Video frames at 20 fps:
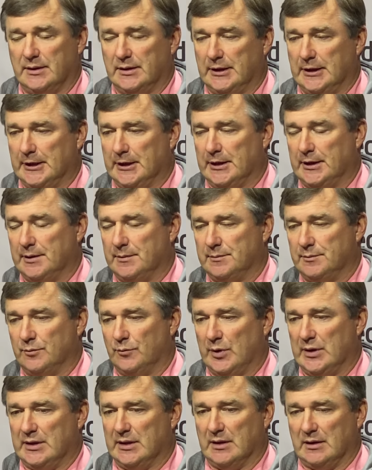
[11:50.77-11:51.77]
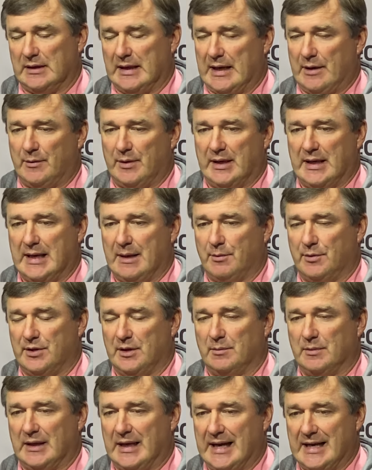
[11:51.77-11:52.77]
We did a lot of rehab with
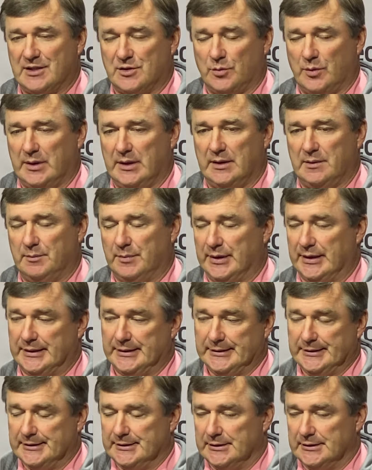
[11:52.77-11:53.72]
him last week, but